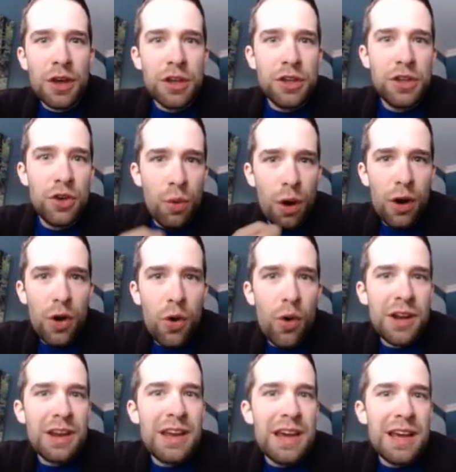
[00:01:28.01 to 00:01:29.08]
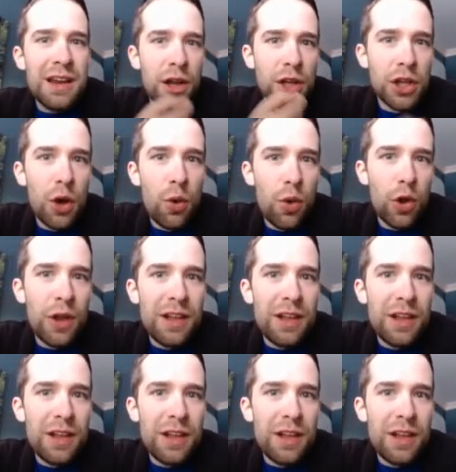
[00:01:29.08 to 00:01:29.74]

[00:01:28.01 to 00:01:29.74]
you are going to need a local